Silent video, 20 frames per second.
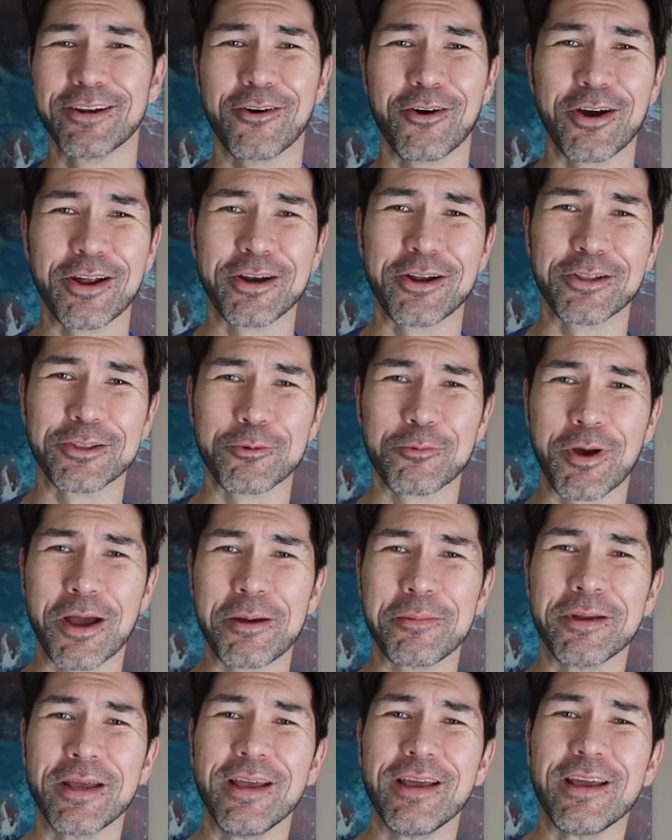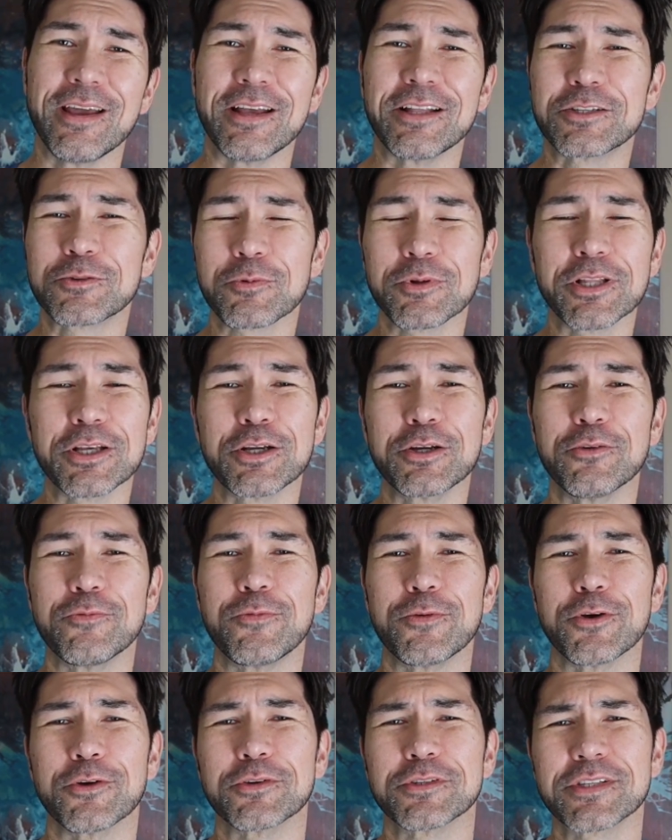you know, and on the web, it's really
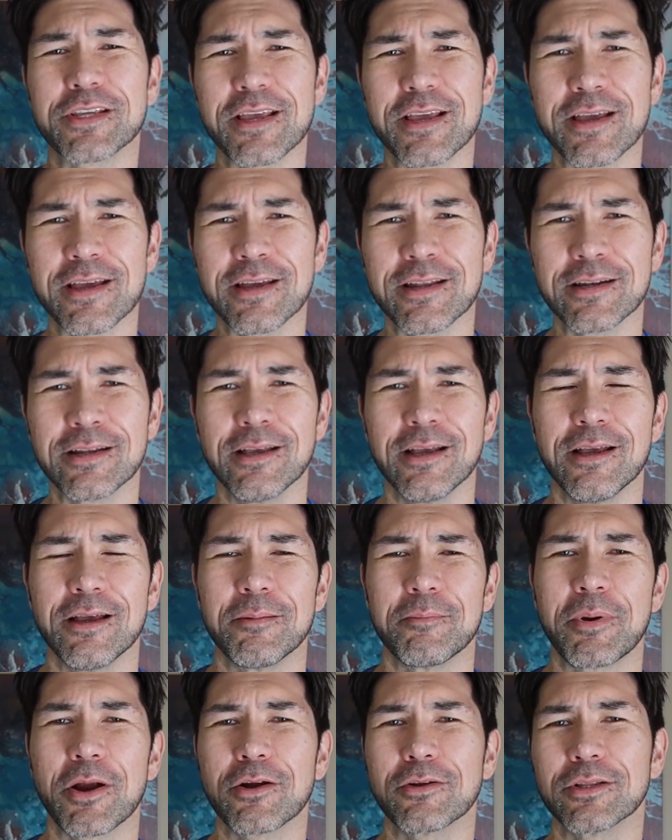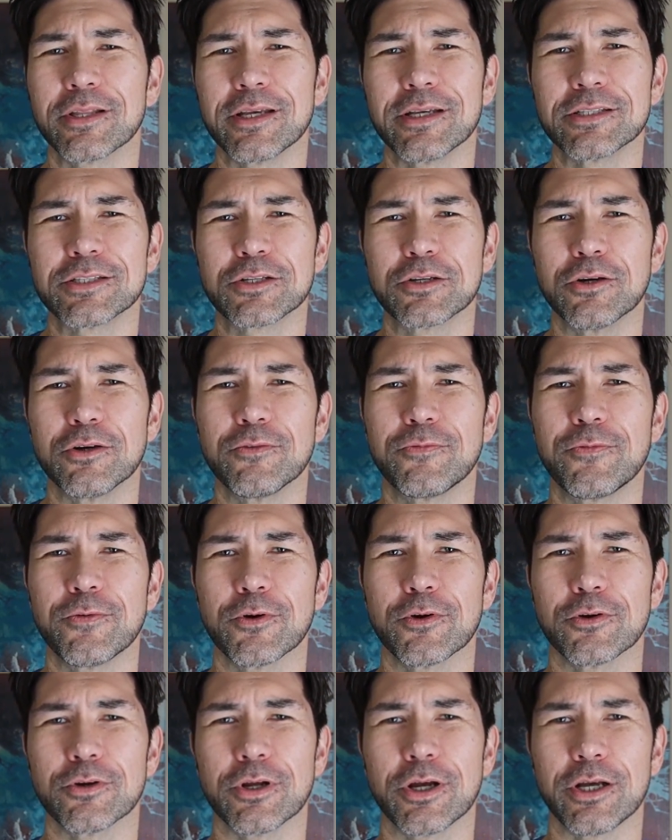good for your skin. Apparently, it's good for
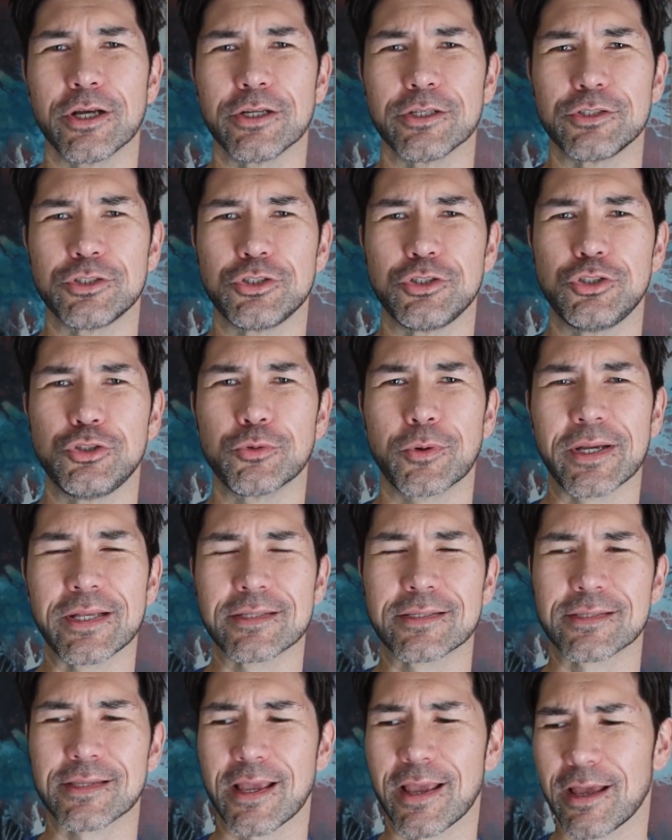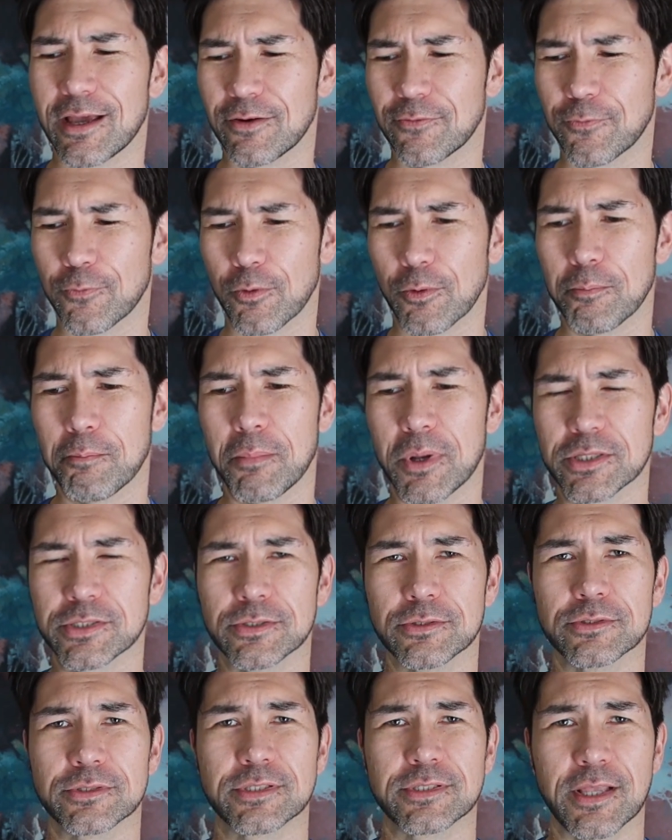your uh, joints and for
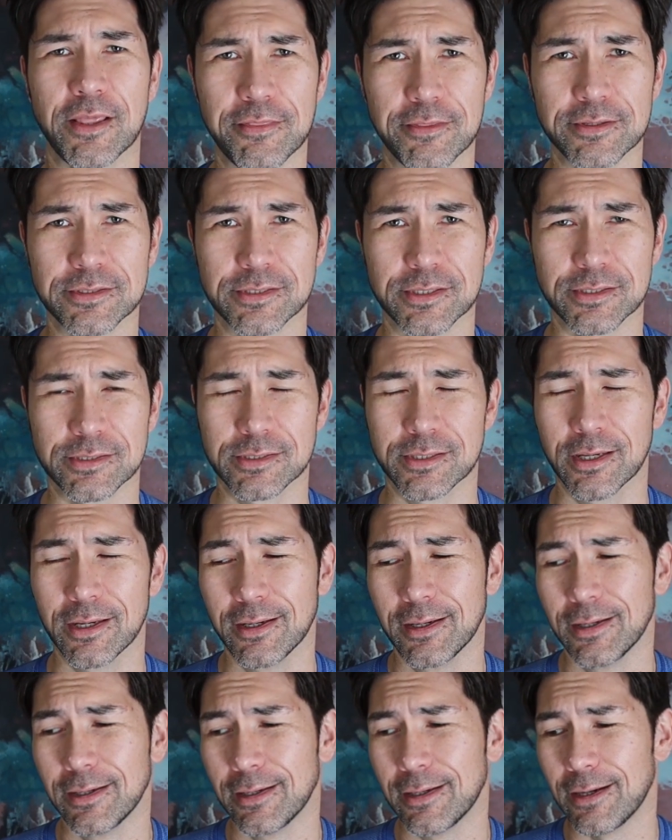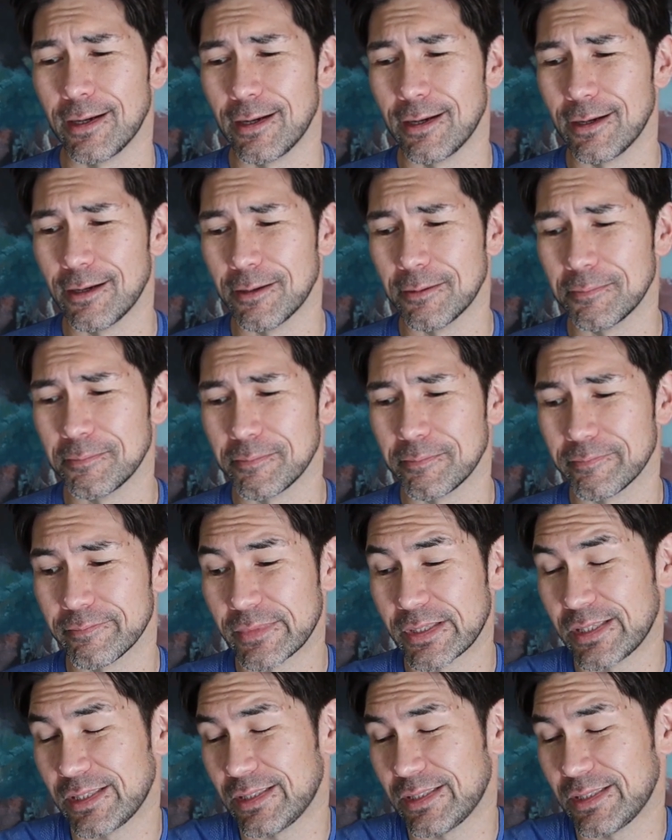muscle synthesis. Um,